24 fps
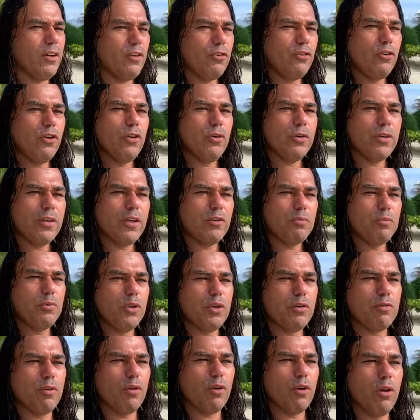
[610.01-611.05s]
during this
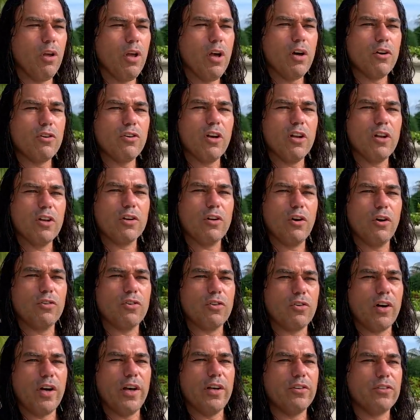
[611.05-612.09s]
beautiful roller coaster
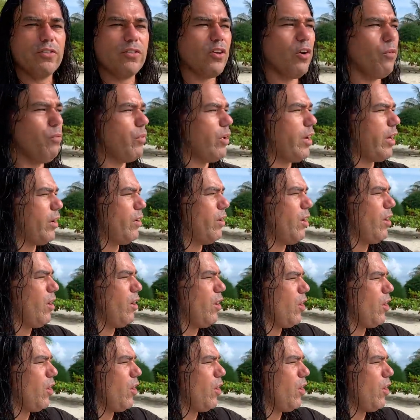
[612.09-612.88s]
ride somewhere